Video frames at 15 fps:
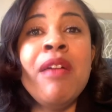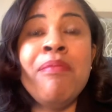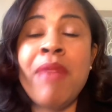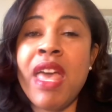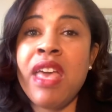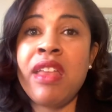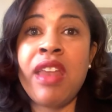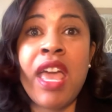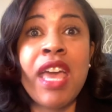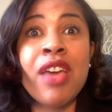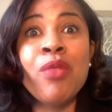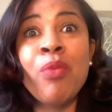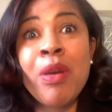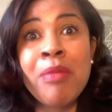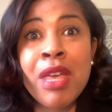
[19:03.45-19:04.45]
men
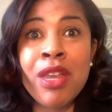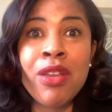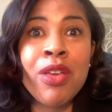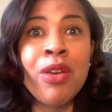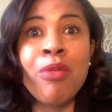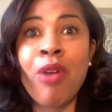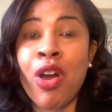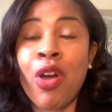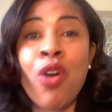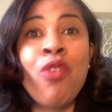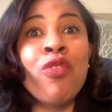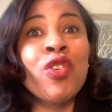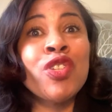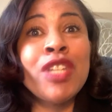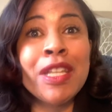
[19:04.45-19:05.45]
and women who are
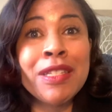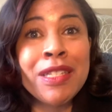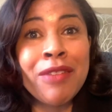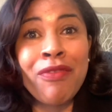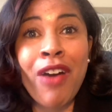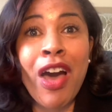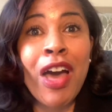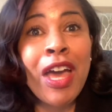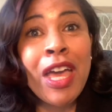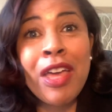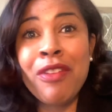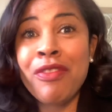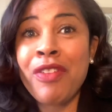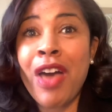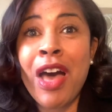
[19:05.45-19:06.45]
over
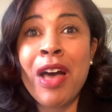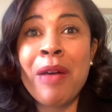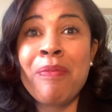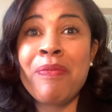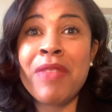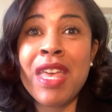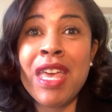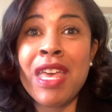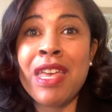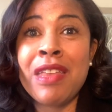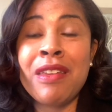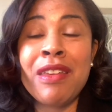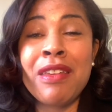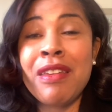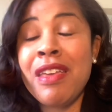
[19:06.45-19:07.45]
65 um,
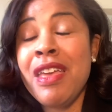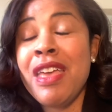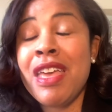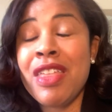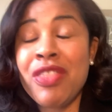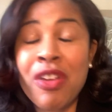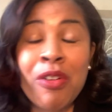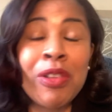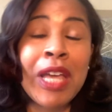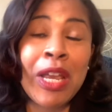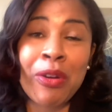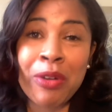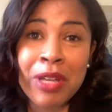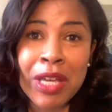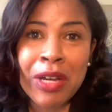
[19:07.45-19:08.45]
in their
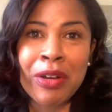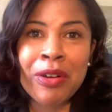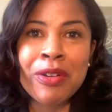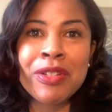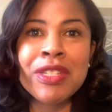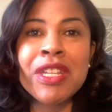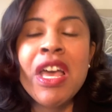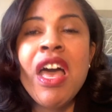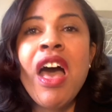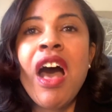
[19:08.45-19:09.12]
later years.